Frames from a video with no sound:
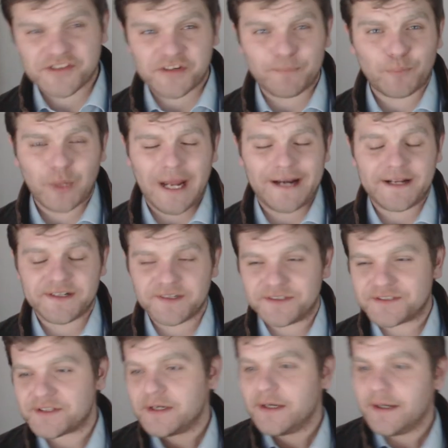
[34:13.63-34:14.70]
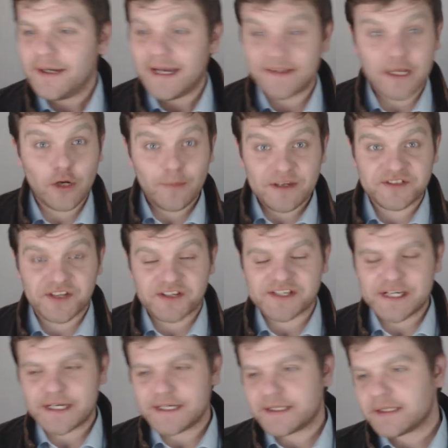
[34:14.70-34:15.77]
some planet does, and they almost
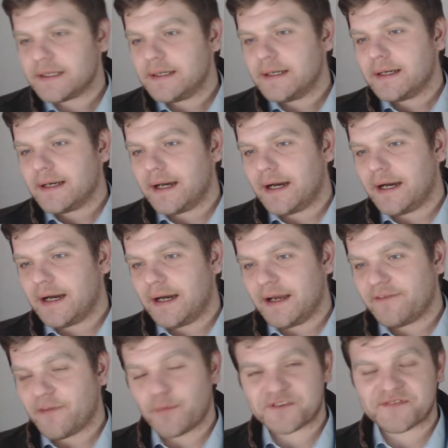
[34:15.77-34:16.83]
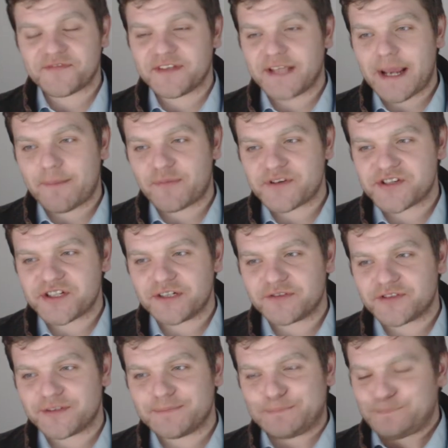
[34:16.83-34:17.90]
succeed uh, if it wasn't for The Emperor's
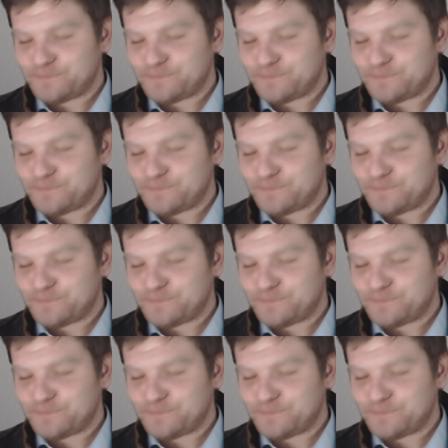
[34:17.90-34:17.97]
Children.